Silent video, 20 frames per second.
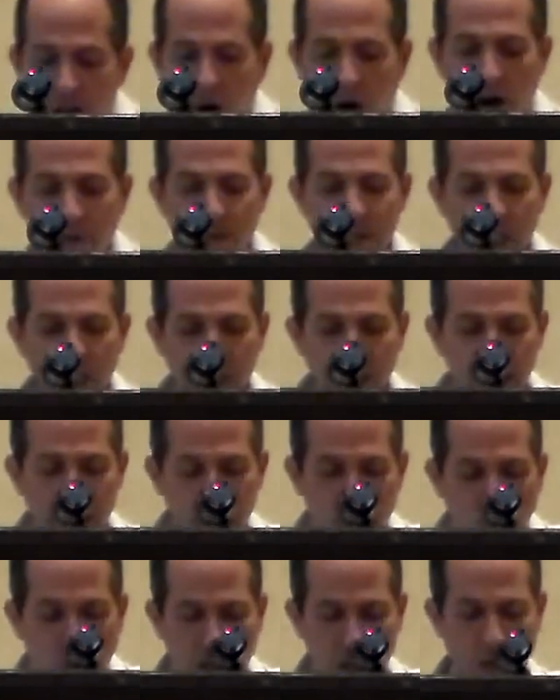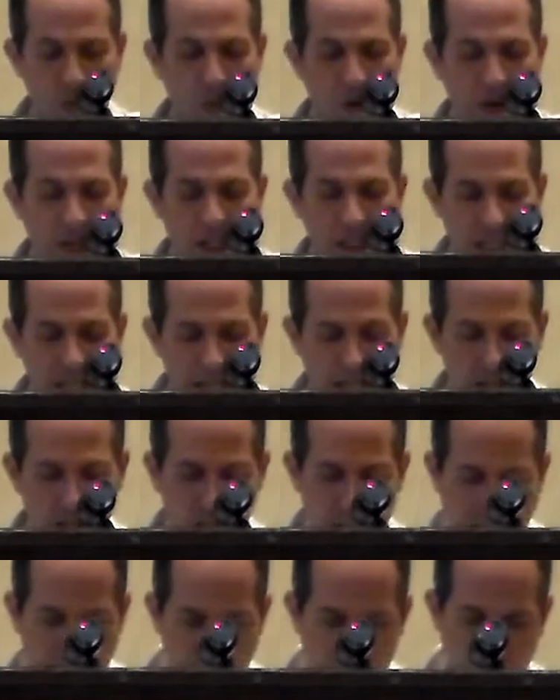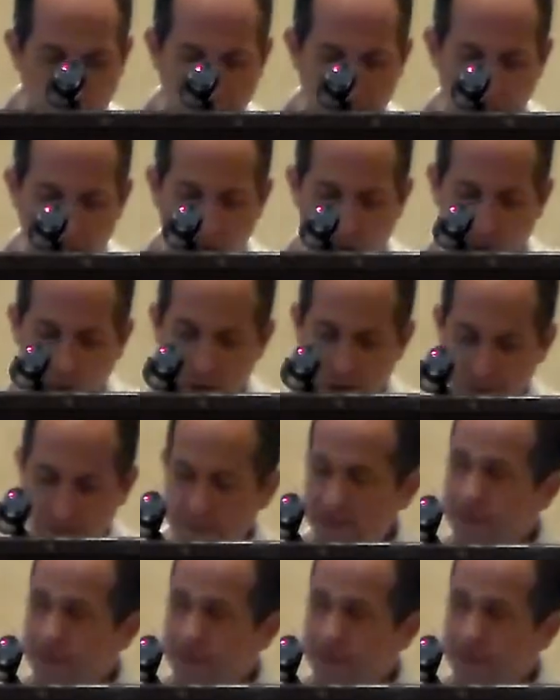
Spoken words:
and obviously he was wearing a tan raincoat,